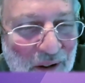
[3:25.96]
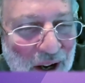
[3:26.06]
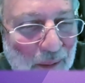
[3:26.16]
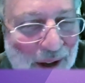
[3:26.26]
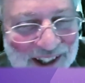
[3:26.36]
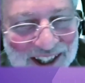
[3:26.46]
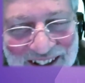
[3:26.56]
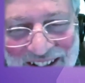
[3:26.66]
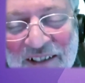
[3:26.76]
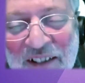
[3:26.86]
what I'm up to.
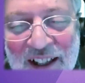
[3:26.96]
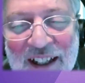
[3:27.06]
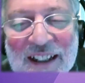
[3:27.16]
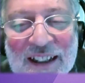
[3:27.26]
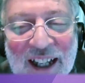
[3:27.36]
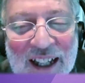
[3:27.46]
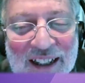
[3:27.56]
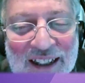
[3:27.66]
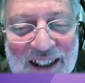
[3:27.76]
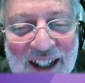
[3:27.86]

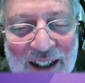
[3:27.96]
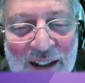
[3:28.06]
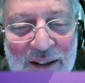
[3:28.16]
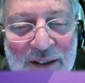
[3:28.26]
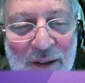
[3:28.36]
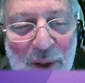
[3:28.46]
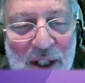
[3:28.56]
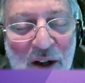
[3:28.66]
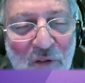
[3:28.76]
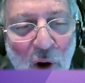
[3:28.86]
And
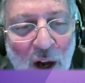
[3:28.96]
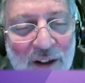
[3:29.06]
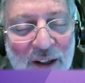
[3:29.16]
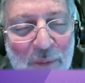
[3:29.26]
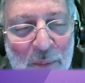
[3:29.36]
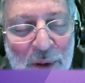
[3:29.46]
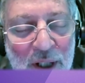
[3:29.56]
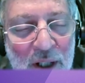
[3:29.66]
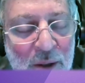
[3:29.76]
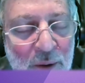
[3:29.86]
but so far, they've been
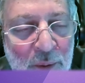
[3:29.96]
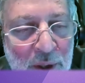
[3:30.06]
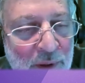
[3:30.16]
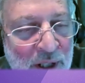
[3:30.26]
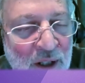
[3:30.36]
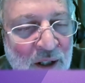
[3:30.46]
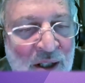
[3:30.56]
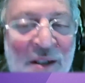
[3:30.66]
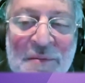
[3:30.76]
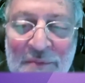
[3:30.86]
pleased with the
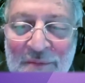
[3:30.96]
results. I'm